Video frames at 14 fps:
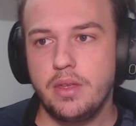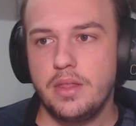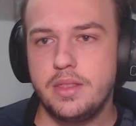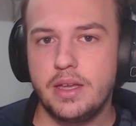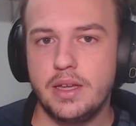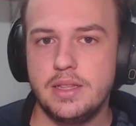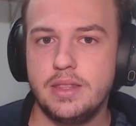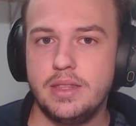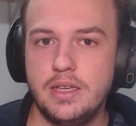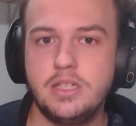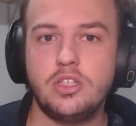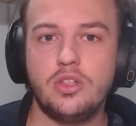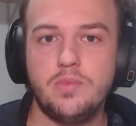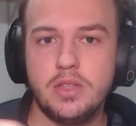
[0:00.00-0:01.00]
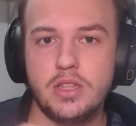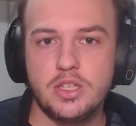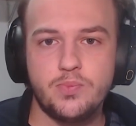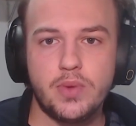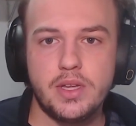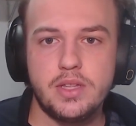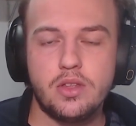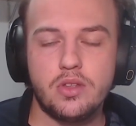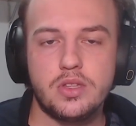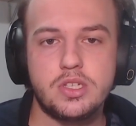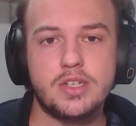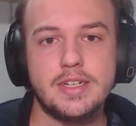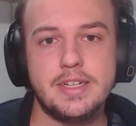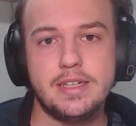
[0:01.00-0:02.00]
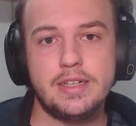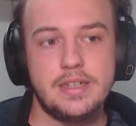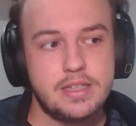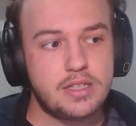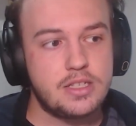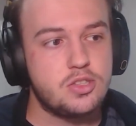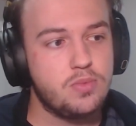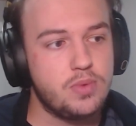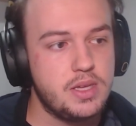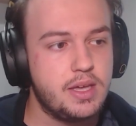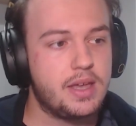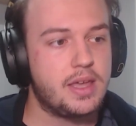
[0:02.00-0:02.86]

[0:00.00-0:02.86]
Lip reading: that needs to be displayed on the screen needs to be